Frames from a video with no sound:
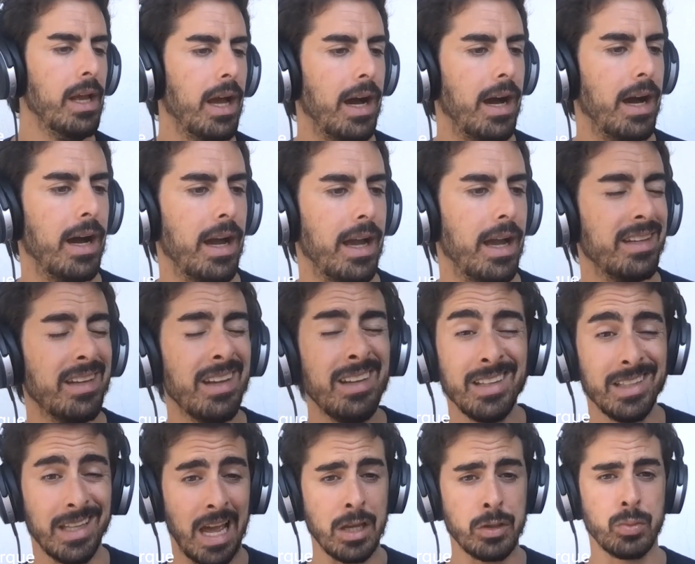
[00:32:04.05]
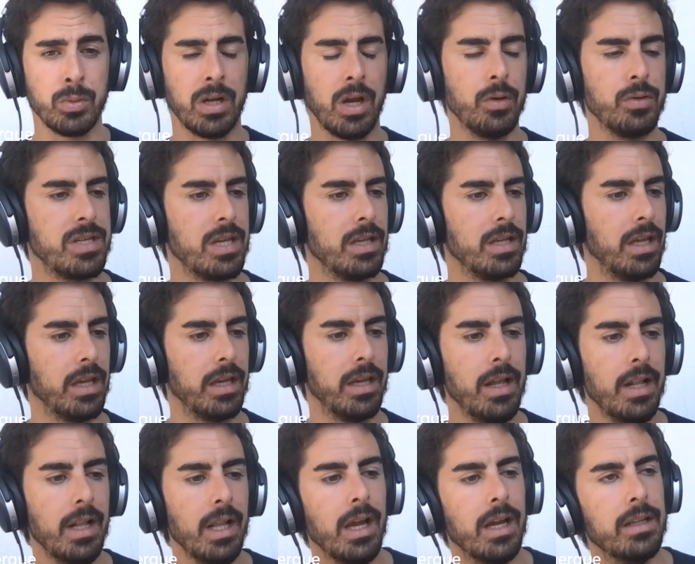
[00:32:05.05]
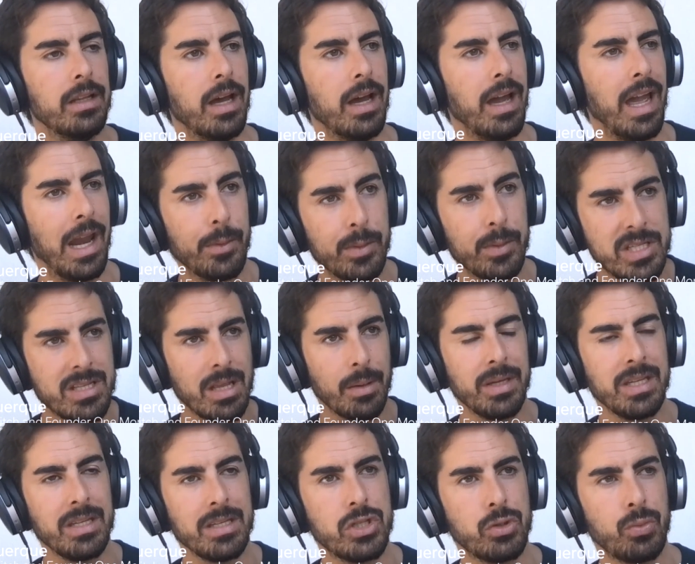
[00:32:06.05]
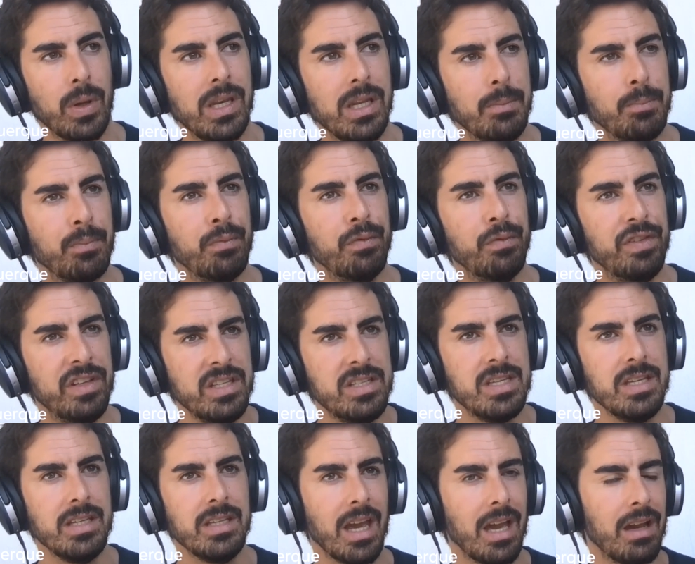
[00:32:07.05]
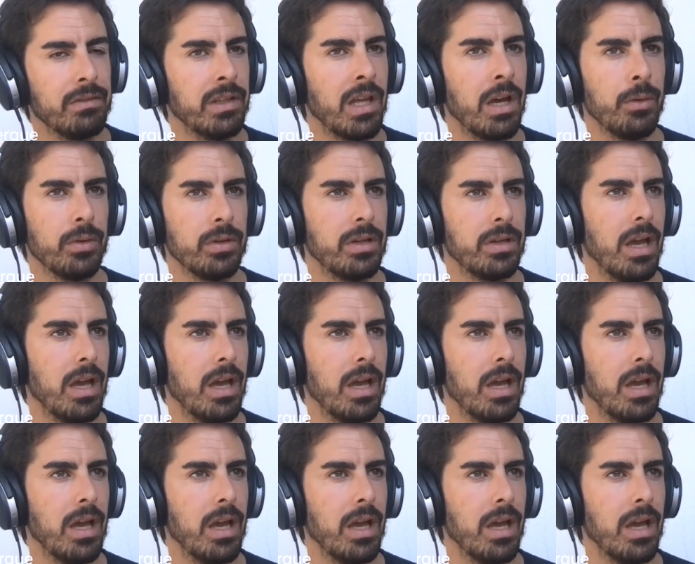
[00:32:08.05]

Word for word: Uh, and then the last one, I would say, like uh, Harry Stebbings, twenty V C, they have a,